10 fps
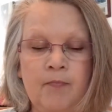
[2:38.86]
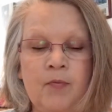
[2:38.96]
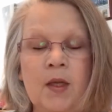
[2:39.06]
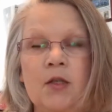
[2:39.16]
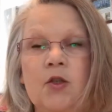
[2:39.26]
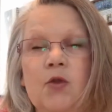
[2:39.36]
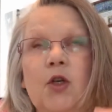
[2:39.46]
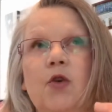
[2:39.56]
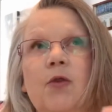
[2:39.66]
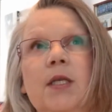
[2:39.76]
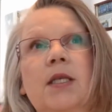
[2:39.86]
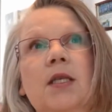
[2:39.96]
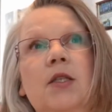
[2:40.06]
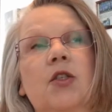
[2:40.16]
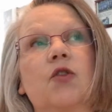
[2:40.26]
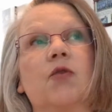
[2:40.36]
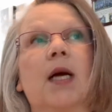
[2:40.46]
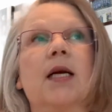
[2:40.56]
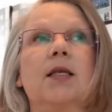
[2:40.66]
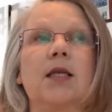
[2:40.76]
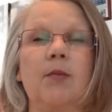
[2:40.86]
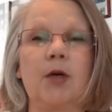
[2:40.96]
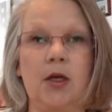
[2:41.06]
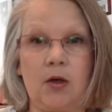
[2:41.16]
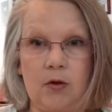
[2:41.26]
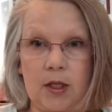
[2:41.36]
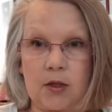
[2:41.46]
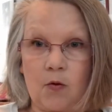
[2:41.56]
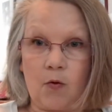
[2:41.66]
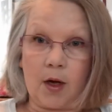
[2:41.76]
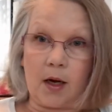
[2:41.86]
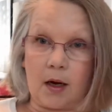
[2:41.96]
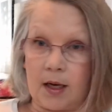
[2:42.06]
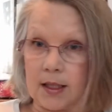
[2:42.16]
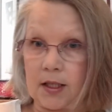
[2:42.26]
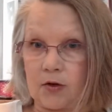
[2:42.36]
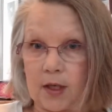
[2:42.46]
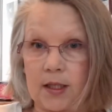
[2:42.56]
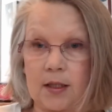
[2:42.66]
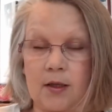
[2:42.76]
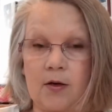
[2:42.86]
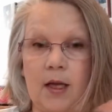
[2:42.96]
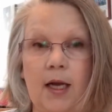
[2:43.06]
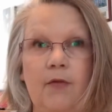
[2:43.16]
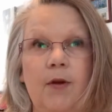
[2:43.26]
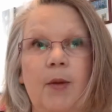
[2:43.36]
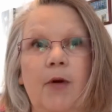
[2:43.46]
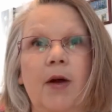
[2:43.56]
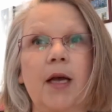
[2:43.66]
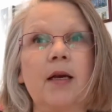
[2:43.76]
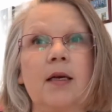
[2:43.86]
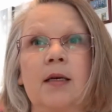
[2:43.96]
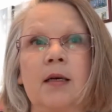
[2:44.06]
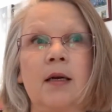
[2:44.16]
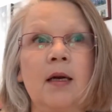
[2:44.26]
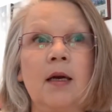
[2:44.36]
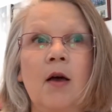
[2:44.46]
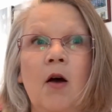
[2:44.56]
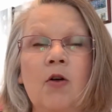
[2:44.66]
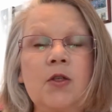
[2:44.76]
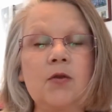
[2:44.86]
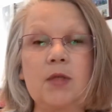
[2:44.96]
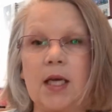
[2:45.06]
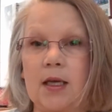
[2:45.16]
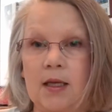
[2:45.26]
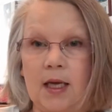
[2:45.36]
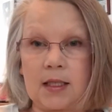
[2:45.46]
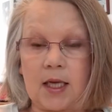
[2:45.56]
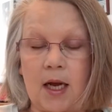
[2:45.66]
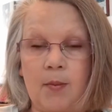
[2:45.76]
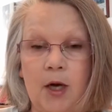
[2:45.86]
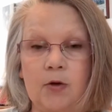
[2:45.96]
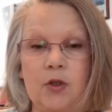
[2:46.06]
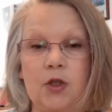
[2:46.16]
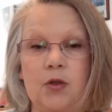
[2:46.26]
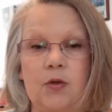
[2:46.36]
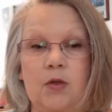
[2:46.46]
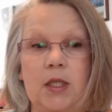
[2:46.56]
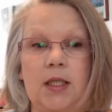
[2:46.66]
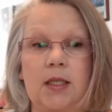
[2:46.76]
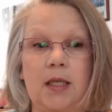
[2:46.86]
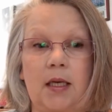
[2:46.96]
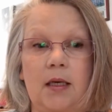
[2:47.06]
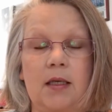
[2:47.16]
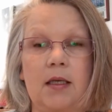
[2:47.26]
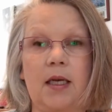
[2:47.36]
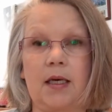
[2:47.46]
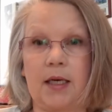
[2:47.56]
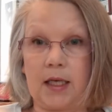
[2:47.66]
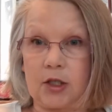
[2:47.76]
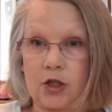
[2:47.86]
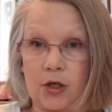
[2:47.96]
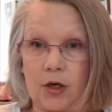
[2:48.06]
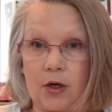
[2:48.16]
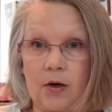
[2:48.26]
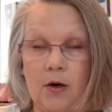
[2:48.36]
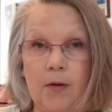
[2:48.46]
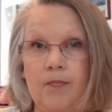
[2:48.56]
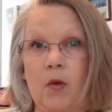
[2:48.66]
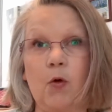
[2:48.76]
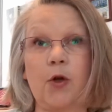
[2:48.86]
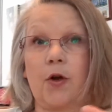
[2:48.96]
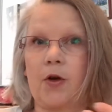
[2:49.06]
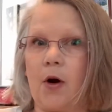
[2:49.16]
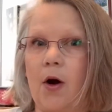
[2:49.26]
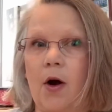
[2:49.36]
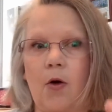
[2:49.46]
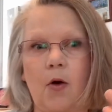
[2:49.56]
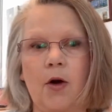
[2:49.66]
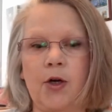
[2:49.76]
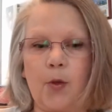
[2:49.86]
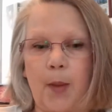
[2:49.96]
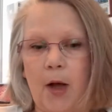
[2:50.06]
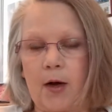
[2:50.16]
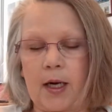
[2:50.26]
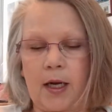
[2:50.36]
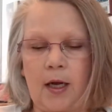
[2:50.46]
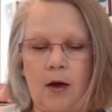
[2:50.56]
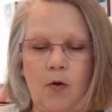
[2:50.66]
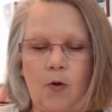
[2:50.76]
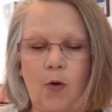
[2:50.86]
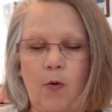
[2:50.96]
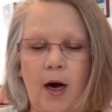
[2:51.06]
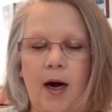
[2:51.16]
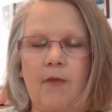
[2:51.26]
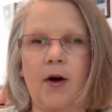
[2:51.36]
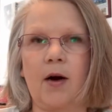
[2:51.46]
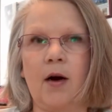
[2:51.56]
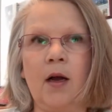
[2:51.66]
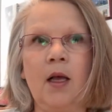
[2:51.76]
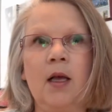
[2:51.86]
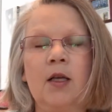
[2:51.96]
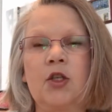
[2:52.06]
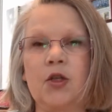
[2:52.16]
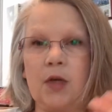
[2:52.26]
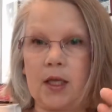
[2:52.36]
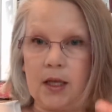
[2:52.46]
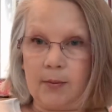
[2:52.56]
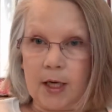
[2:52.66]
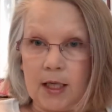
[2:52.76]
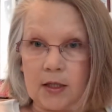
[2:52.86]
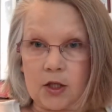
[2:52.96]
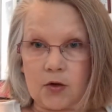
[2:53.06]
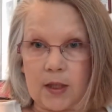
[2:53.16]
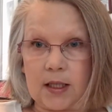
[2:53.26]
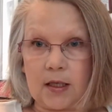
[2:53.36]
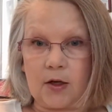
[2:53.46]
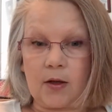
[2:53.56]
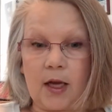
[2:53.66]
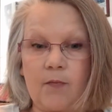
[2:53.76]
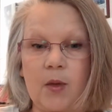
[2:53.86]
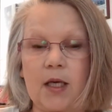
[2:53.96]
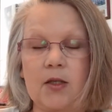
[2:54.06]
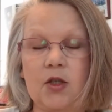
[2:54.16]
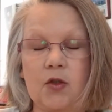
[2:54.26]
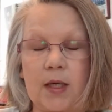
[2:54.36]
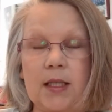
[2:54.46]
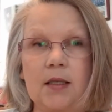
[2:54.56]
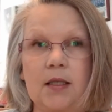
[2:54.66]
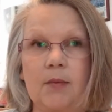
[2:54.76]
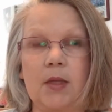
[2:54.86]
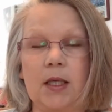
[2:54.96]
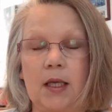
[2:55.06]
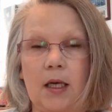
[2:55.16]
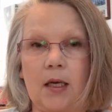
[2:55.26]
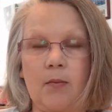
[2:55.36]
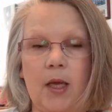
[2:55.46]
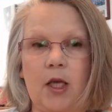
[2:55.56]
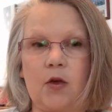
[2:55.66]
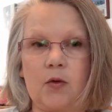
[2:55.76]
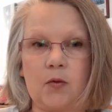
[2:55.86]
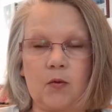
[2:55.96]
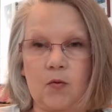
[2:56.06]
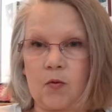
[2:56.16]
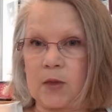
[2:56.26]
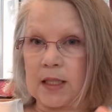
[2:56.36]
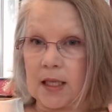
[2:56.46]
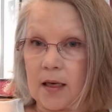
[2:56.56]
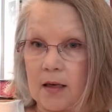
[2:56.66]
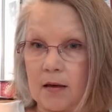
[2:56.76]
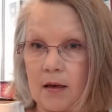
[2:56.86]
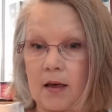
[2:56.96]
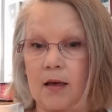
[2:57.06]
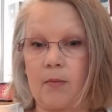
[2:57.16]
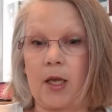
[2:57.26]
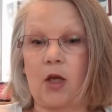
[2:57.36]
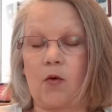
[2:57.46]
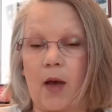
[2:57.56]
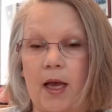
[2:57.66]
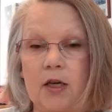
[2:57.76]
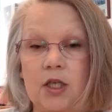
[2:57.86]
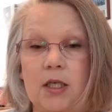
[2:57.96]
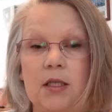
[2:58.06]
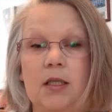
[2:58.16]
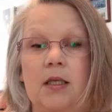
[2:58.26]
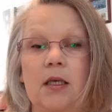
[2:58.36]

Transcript: So decreasing stress, I mean, who doesn't want less stress in their life? Am I right? And also taking that time out to just sit in nature or your yard or on your balcony or wherever to eliminate stress in your life, because stress is something that can make you sick. It can make you anxious.